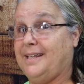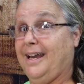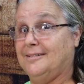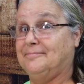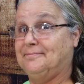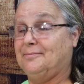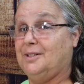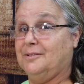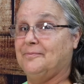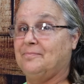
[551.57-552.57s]
Yeah, we
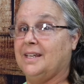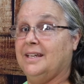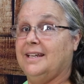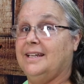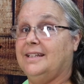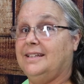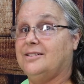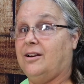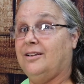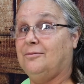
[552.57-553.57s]
do. This
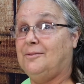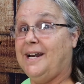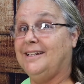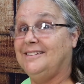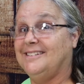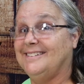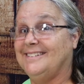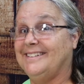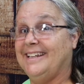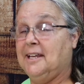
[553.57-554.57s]
is our Little Red Wagon.
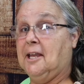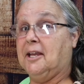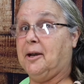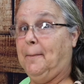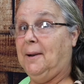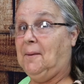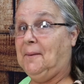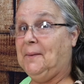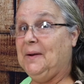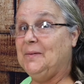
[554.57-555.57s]
Come
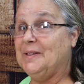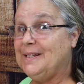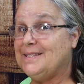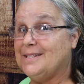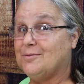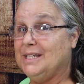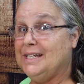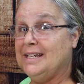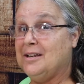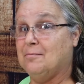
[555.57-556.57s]
along with us as
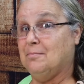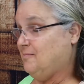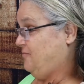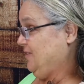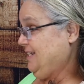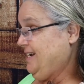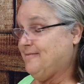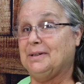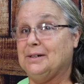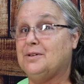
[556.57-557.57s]
we fill it
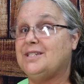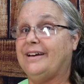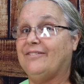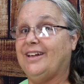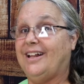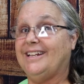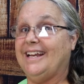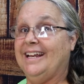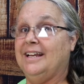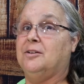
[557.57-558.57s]
up with stuff for the
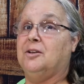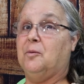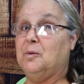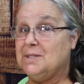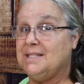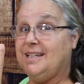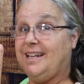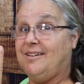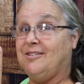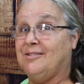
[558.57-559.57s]
holiday. We'll see you
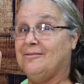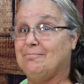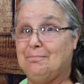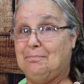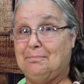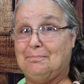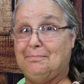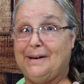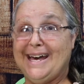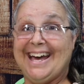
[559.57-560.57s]
later.
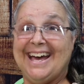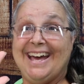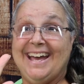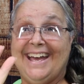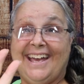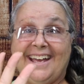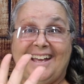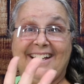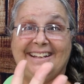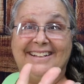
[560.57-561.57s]
Bye!